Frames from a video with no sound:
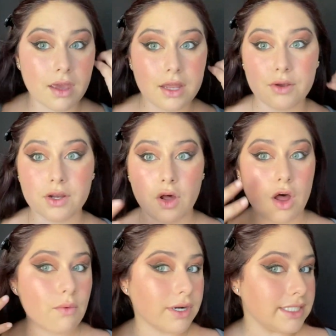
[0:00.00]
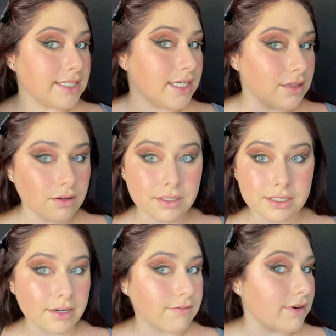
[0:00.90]
You can already see a little
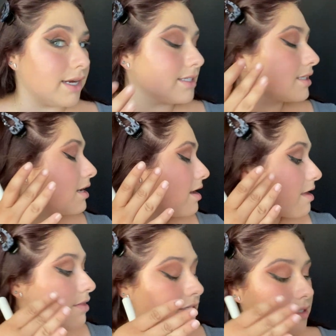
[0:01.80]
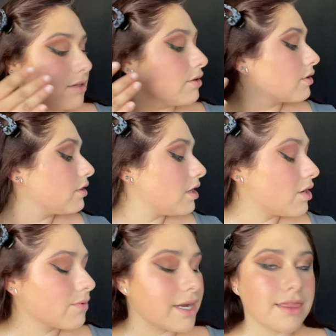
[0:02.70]
difference. There's a little
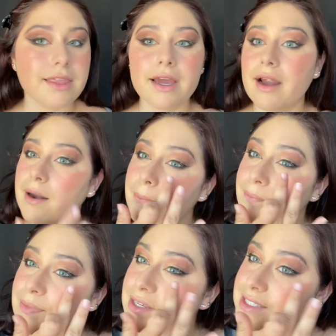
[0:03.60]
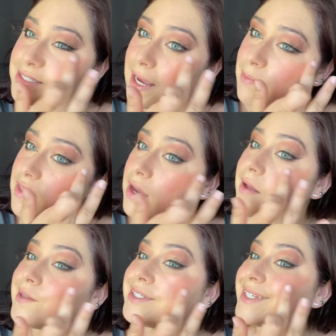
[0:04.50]
glow right there. Same thing
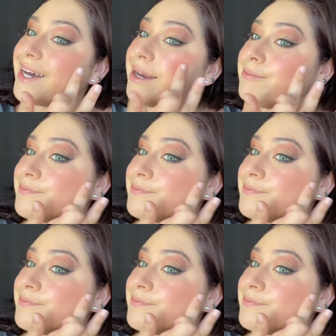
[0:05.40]
on this side.